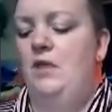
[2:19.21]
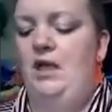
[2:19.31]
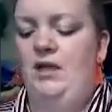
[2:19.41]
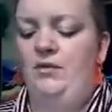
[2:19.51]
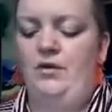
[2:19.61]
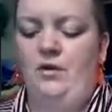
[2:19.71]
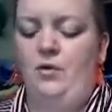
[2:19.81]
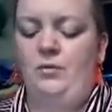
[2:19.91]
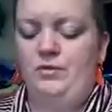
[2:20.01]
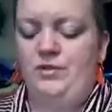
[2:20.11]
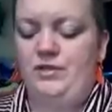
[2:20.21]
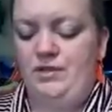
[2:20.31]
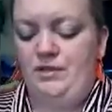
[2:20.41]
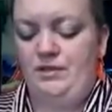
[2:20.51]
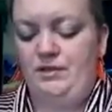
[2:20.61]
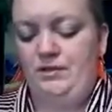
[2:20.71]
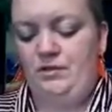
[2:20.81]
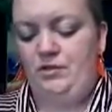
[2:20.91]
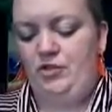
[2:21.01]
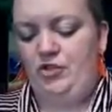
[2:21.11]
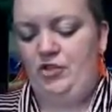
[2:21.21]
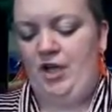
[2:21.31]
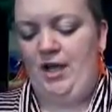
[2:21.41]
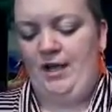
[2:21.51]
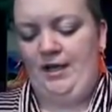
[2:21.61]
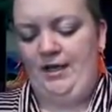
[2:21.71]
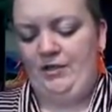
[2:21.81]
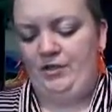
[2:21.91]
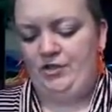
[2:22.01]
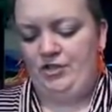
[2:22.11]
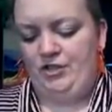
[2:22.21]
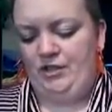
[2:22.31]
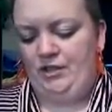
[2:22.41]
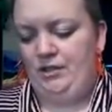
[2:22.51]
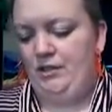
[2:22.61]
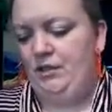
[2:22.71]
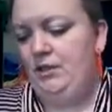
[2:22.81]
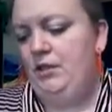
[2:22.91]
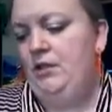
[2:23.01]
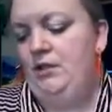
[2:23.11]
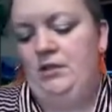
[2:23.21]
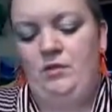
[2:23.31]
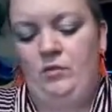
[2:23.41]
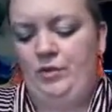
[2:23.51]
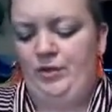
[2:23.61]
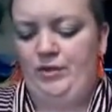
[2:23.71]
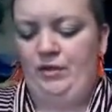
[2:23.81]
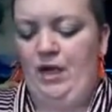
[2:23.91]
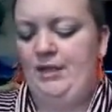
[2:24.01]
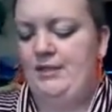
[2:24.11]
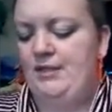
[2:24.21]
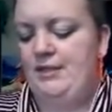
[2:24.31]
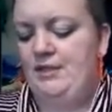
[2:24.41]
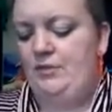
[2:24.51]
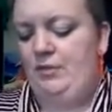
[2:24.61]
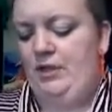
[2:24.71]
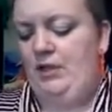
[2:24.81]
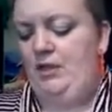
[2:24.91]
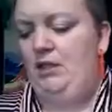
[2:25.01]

I don't know, almost shy energy with you guys this week,